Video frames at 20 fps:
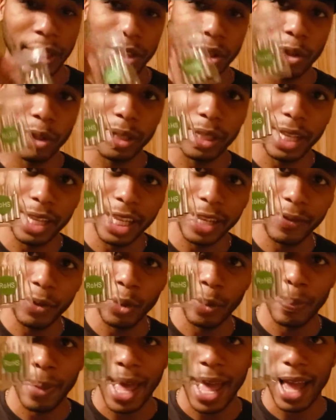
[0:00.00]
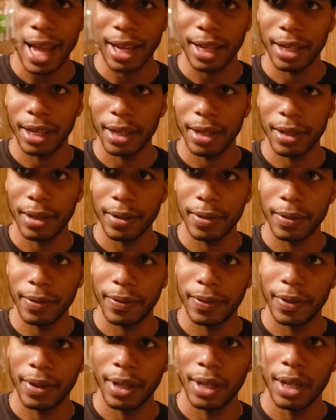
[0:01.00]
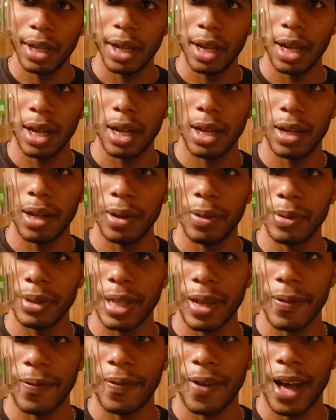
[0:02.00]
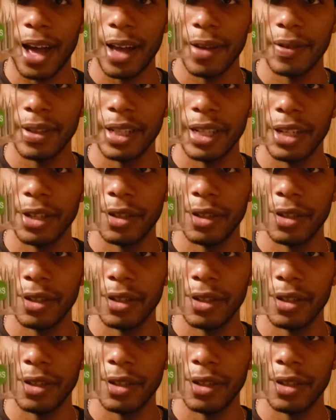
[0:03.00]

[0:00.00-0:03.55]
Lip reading: So they give you a pack of was that 5 in